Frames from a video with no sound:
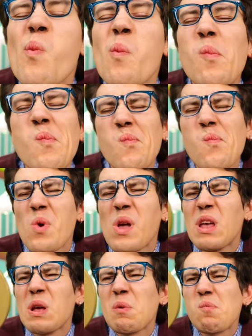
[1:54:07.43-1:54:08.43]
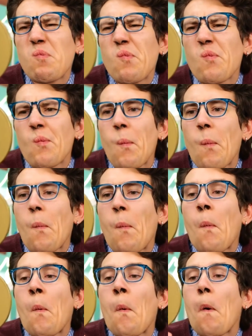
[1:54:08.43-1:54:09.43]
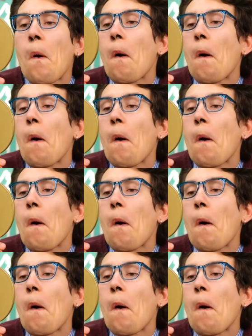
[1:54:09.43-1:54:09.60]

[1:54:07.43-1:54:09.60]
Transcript: Jeez, it's a jungle in there.